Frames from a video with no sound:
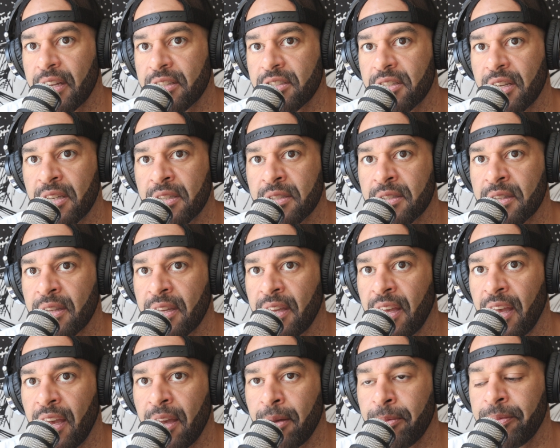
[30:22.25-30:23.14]
That
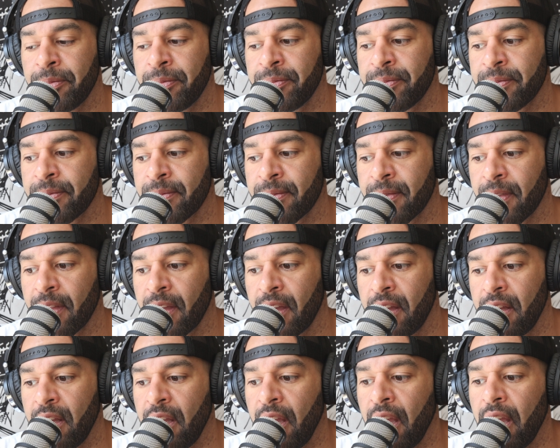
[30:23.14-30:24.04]
changed the game.
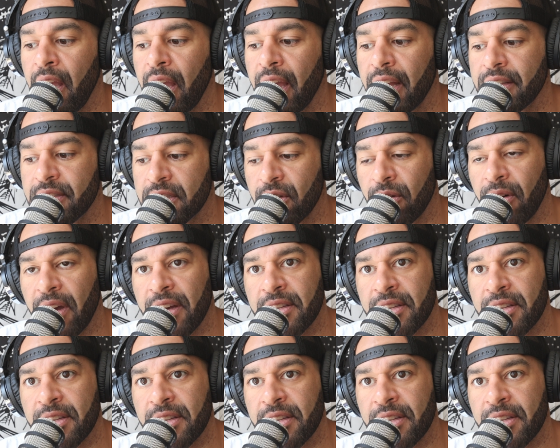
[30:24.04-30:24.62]
And